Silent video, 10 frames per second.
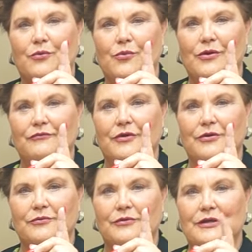one
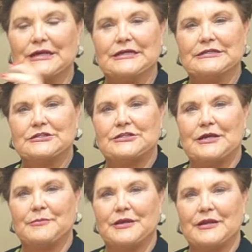row
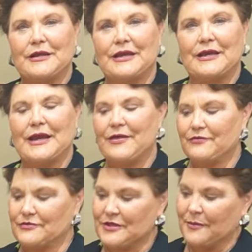steam it, it
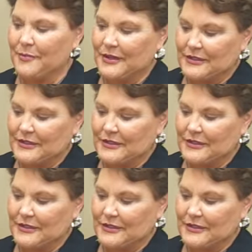gathers up,